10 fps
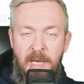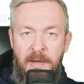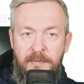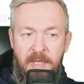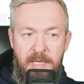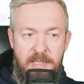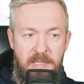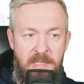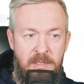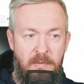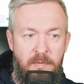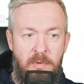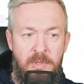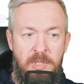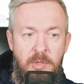left as is. Of
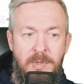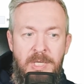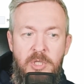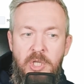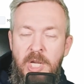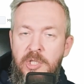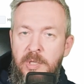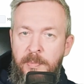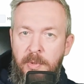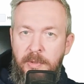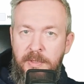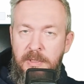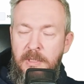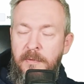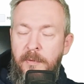course, you can change the port. The
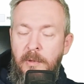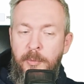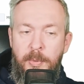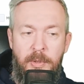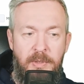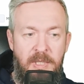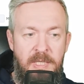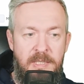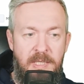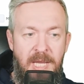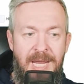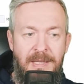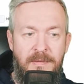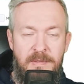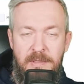default port is
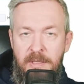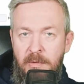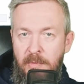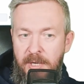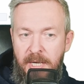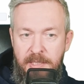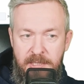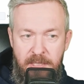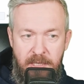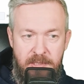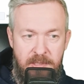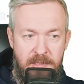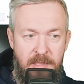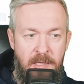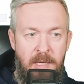8096.
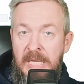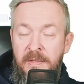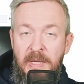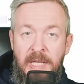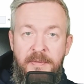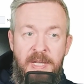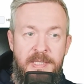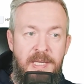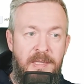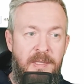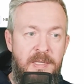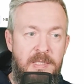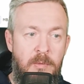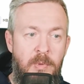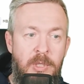In the advanced
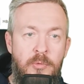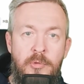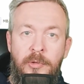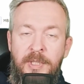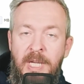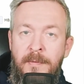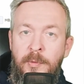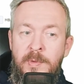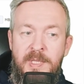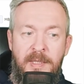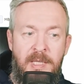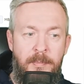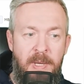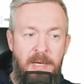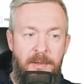settings, we do not have to set
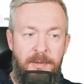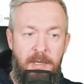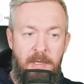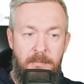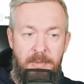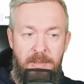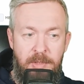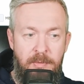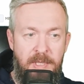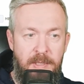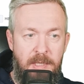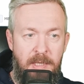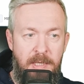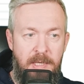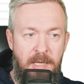up anything, but you can
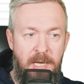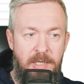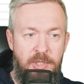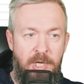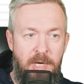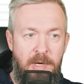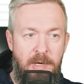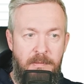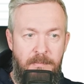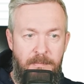click and check